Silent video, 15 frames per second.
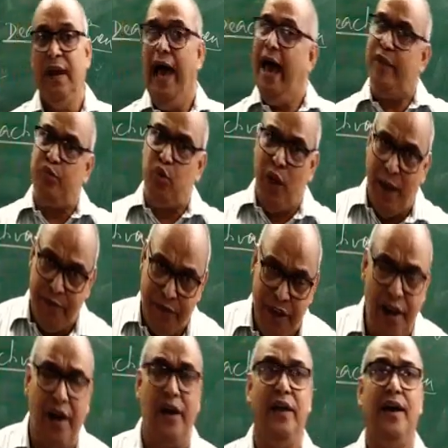As we have
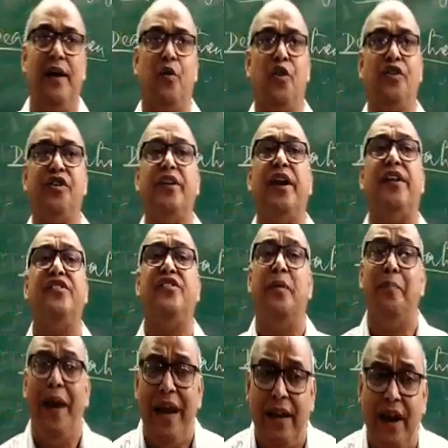seen earlier, oxygen is the
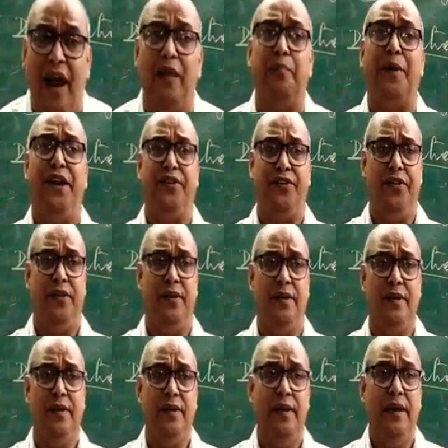main culprit.
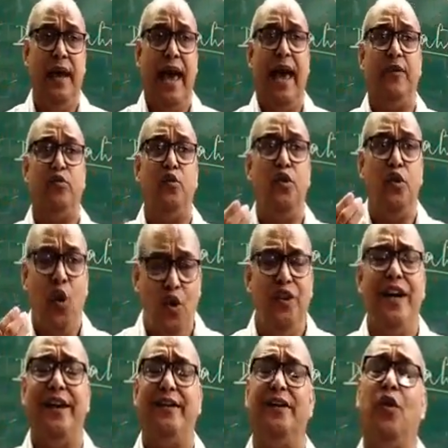As we know
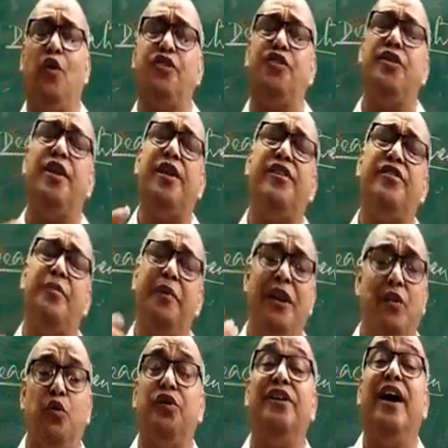that oxygen is a very
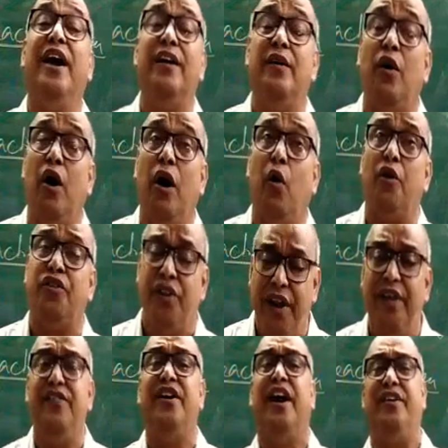good
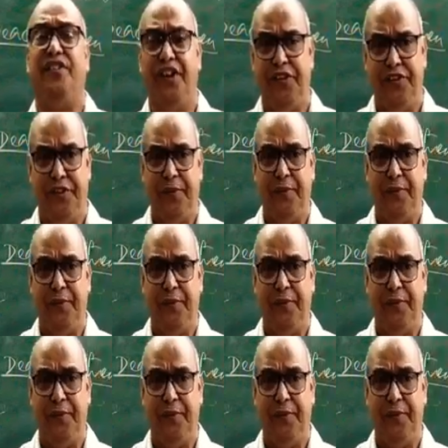oxidizing agent,